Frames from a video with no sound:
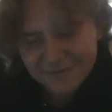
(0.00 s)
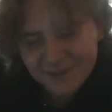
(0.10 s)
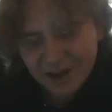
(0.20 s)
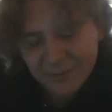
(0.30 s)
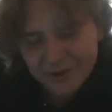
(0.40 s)

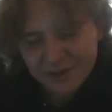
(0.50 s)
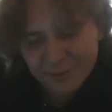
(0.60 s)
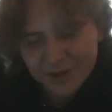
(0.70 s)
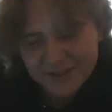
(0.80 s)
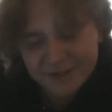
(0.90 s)
topic that
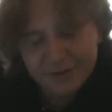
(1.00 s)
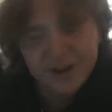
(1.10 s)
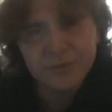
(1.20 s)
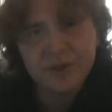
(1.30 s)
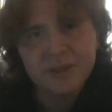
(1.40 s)
we
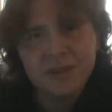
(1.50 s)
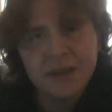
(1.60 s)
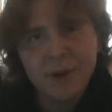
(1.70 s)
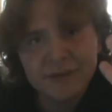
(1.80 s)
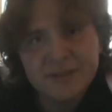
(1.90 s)
disagree with, the
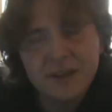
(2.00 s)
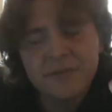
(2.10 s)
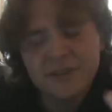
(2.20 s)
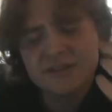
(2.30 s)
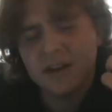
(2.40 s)
amount of stuff
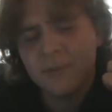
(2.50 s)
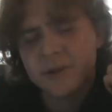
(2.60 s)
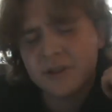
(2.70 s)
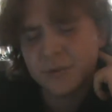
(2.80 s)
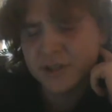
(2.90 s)
in this
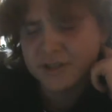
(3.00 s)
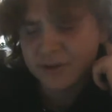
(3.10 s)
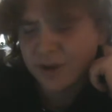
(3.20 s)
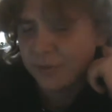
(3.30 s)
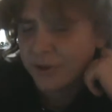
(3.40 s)
topic that we
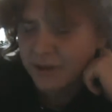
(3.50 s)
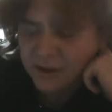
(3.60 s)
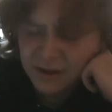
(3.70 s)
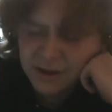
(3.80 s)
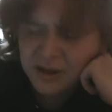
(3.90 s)
disagree with.
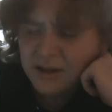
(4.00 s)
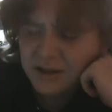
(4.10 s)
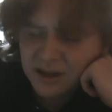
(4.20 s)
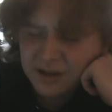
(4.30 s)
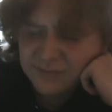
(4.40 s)

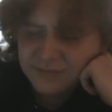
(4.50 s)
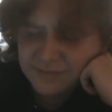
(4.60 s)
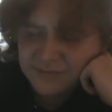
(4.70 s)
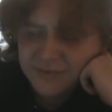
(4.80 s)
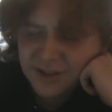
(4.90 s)
Uh,
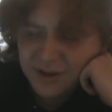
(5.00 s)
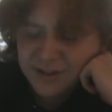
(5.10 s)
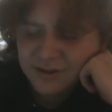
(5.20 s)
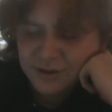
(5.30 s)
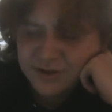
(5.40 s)
you know, I
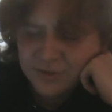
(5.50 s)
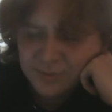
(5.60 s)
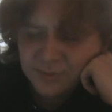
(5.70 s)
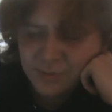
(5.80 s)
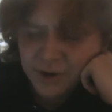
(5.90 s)
did notice you
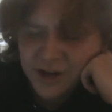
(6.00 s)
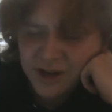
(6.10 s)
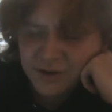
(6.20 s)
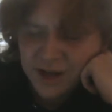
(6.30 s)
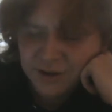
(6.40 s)
pointed
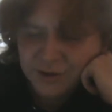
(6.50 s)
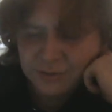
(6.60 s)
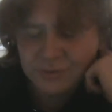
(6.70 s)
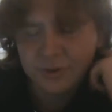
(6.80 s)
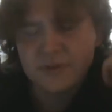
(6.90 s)
out how
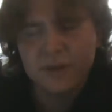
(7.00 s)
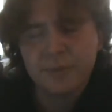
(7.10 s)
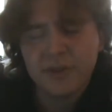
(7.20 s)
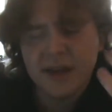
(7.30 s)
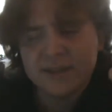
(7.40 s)
you don't
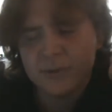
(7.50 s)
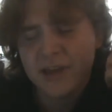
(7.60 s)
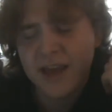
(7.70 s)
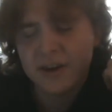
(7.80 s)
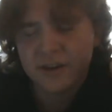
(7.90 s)
sympathize with
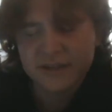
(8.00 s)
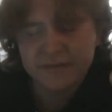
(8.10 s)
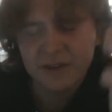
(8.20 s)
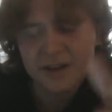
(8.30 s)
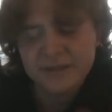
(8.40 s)
anarchist
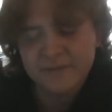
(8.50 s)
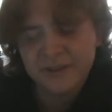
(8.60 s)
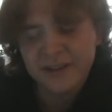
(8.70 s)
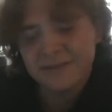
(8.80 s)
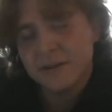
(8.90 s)

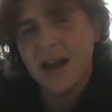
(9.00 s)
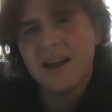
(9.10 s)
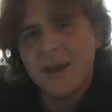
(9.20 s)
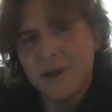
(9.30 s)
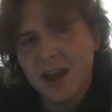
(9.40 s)
philosophy, and I,
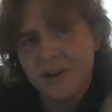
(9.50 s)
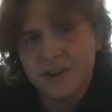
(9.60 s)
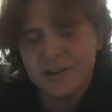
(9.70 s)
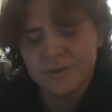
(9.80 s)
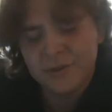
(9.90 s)
I mean, I
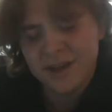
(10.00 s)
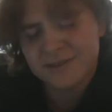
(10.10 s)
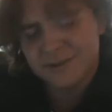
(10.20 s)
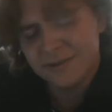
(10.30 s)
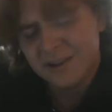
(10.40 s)
already knew that,
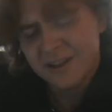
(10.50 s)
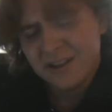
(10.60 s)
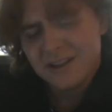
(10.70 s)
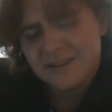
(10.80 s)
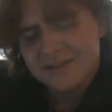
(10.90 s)
so
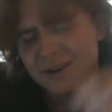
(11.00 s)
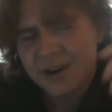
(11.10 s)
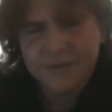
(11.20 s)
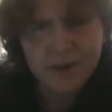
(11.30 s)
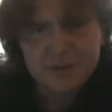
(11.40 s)

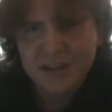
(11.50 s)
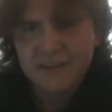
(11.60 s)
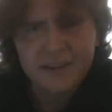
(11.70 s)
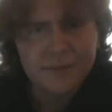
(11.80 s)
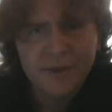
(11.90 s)
sorry if there was
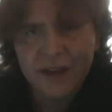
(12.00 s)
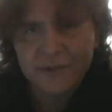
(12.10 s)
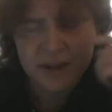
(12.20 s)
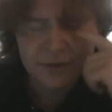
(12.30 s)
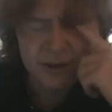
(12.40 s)
anything in my
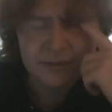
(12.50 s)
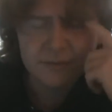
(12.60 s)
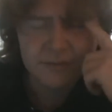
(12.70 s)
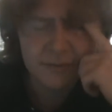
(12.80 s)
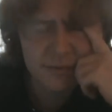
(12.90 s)
video that
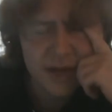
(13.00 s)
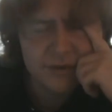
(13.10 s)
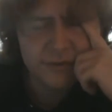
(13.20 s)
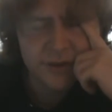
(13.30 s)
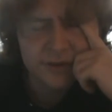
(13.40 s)
made you
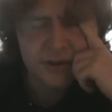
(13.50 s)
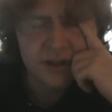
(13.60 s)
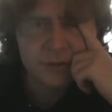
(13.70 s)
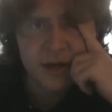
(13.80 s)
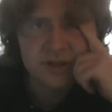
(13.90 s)
feel the
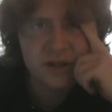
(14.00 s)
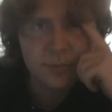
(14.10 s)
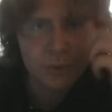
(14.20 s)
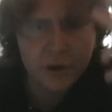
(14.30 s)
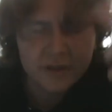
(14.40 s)
need to actually
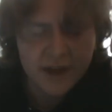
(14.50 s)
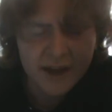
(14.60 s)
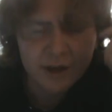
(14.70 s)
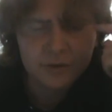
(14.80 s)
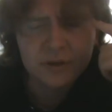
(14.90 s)
point that
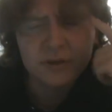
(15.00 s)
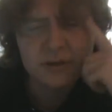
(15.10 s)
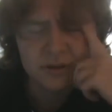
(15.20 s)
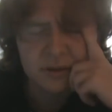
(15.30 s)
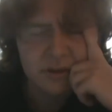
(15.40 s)
out.
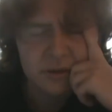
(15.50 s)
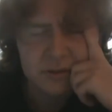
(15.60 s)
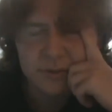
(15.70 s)
It